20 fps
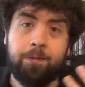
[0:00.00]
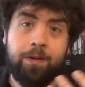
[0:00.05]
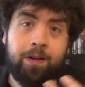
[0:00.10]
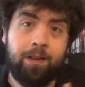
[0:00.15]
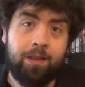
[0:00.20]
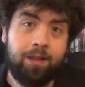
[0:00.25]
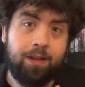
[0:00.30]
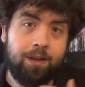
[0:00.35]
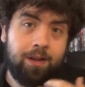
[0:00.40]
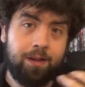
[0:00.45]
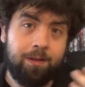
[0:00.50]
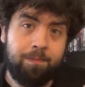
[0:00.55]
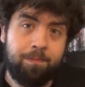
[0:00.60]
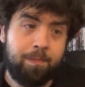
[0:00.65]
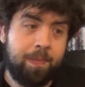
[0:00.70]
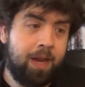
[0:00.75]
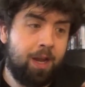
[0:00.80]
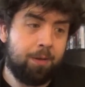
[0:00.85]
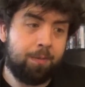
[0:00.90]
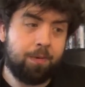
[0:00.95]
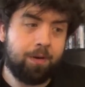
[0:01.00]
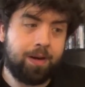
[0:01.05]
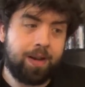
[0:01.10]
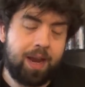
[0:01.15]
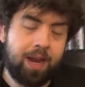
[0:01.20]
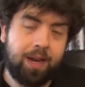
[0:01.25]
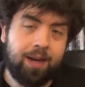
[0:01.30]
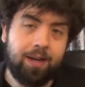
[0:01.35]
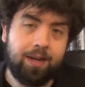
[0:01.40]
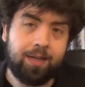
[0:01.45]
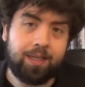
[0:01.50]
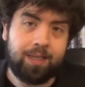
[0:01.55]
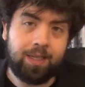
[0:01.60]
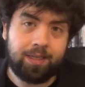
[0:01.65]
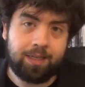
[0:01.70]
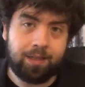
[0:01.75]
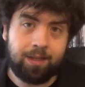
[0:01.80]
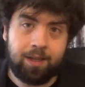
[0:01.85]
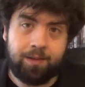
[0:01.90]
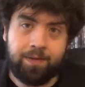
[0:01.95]
one of the male protagonists as
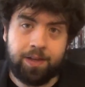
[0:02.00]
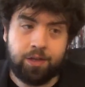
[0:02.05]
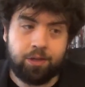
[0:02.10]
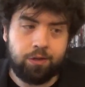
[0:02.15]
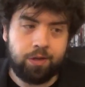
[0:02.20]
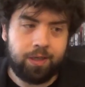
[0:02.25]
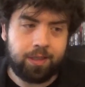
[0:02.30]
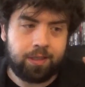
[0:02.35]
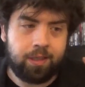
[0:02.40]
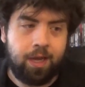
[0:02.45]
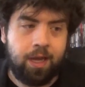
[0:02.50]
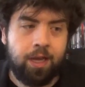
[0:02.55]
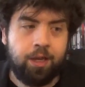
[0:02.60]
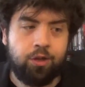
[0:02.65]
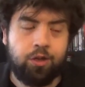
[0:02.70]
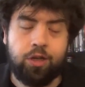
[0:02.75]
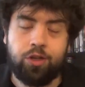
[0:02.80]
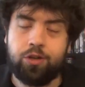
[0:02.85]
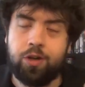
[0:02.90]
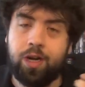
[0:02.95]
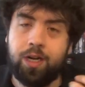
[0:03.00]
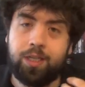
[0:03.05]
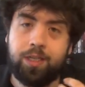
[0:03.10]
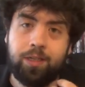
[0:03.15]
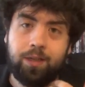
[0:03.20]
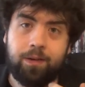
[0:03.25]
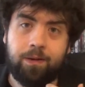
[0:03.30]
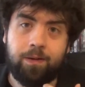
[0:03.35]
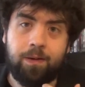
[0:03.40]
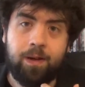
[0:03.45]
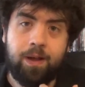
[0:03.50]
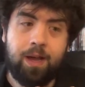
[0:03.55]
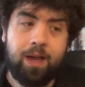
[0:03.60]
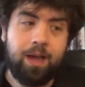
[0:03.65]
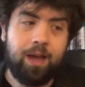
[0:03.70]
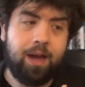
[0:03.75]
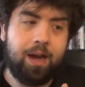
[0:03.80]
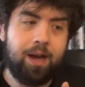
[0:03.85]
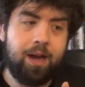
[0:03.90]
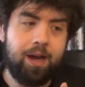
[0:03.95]
a love interest, she tries to
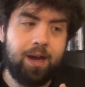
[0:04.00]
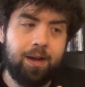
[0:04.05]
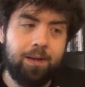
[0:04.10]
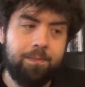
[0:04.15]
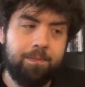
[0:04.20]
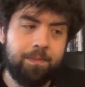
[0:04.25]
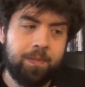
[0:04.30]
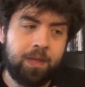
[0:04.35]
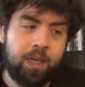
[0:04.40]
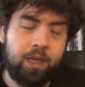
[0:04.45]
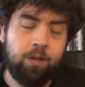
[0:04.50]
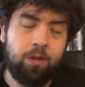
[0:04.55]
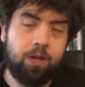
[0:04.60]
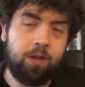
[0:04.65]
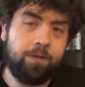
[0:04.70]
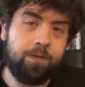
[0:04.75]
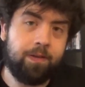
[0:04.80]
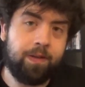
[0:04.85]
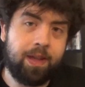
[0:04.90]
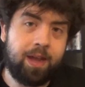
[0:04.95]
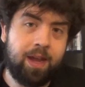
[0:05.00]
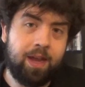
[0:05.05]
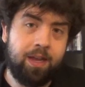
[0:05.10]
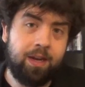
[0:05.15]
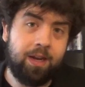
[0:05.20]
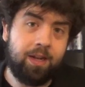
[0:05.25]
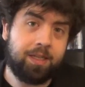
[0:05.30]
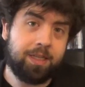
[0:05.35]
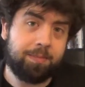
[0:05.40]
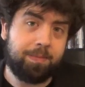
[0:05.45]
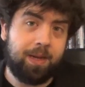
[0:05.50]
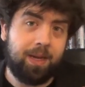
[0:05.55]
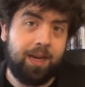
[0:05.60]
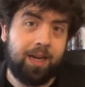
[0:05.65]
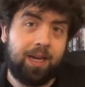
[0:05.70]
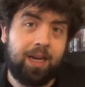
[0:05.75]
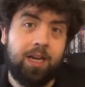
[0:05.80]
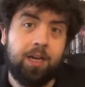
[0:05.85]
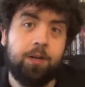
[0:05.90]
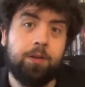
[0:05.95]
kill you for that and ends up getting
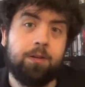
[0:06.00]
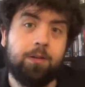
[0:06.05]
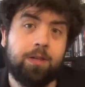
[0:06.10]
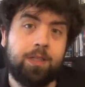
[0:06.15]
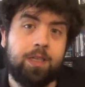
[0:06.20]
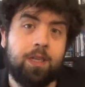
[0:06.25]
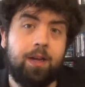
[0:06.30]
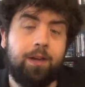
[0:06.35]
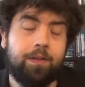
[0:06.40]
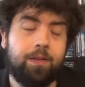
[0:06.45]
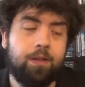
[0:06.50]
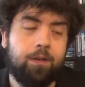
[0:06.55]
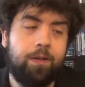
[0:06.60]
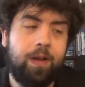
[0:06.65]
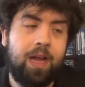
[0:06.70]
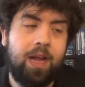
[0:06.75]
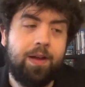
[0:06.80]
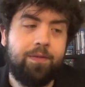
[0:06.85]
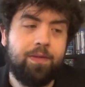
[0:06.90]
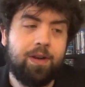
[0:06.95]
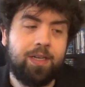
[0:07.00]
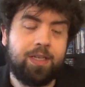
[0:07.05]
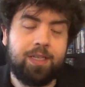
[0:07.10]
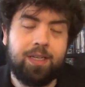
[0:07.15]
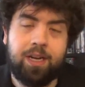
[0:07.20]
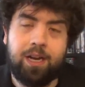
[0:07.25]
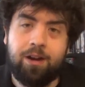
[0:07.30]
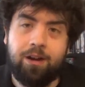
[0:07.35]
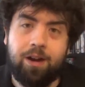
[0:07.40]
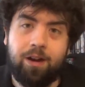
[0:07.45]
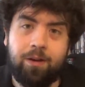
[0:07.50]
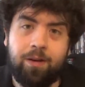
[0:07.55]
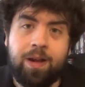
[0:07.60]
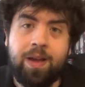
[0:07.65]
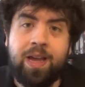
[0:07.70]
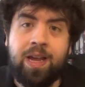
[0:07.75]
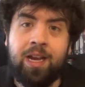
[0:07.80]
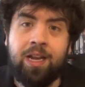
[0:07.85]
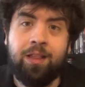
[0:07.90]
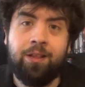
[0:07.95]
killed herself. So every scenario
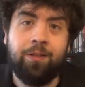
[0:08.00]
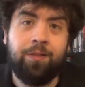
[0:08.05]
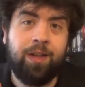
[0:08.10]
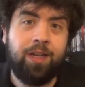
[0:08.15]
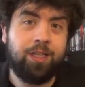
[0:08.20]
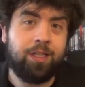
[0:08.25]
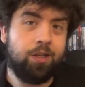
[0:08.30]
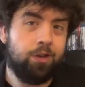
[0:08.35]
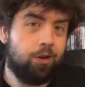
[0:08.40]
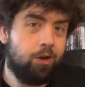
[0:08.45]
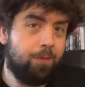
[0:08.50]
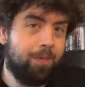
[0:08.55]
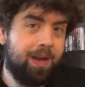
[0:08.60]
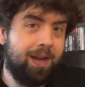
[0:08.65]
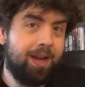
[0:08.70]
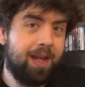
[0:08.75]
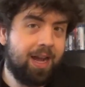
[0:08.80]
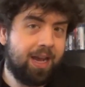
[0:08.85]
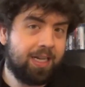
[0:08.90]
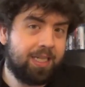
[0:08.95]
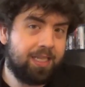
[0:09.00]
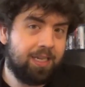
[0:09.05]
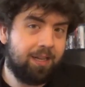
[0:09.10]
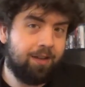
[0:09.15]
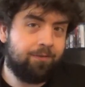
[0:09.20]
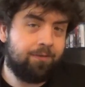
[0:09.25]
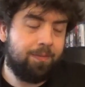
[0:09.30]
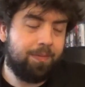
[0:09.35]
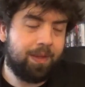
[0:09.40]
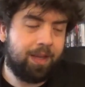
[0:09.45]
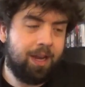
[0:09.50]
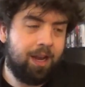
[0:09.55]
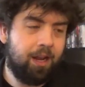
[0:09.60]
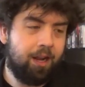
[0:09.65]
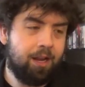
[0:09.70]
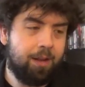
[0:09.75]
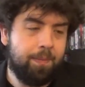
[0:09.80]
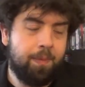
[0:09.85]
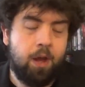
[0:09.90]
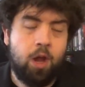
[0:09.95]
either leads to her being exiled from the
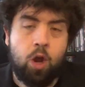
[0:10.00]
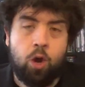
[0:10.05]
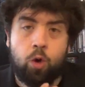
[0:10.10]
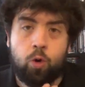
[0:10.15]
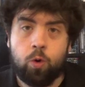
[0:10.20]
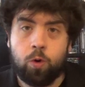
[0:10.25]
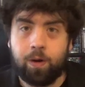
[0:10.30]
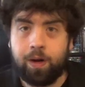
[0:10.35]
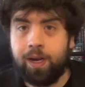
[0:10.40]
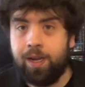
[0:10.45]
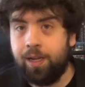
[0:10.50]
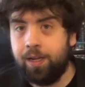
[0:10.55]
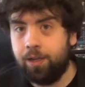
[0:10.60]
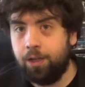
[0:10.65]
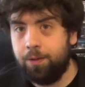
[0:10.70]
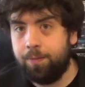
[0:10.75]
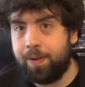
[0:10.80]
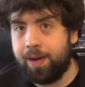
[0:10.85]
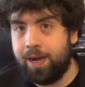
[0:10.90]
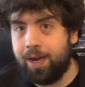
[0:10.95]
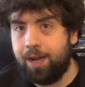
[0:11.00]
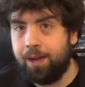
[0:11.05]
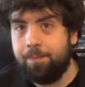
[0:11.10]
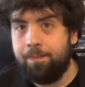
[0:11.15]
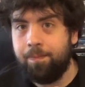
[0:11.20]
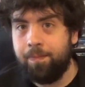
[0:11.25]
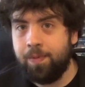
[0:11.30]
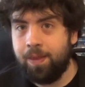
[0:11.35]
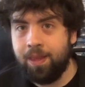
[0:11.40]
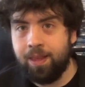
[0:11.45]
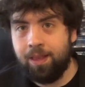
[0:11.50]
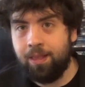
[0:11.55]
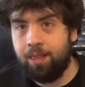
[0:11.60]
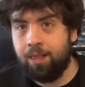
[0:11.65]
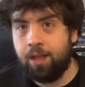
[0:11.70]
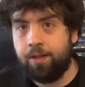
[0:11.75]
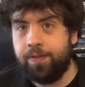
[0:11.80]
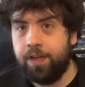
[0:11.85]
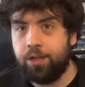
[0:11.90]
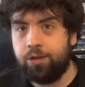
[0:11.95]
kingdom or killed by
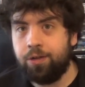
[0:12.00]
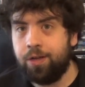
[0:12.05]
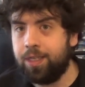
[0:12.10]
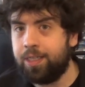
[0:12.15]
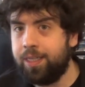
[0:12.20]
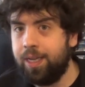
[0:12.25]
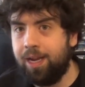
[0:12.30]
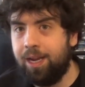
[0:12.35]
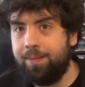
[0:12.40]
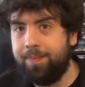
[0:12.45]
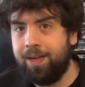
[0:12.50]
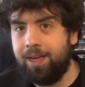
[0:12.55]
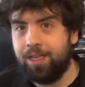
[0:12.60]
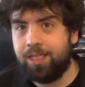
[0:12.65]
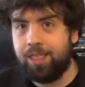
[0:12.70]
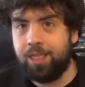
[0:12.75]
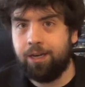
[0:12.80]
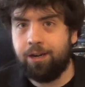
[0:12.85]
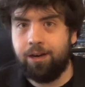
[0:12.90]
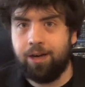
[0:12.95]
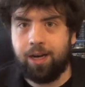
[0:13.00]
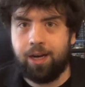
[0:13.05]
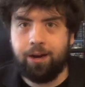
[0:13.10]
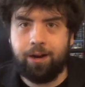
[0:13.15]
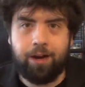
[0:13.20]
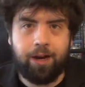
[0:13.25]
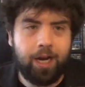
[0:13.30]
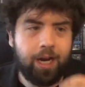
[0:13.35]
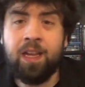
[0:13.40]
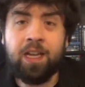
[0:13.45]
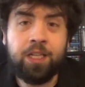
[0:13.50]
love interest A, B, C, or D, or E.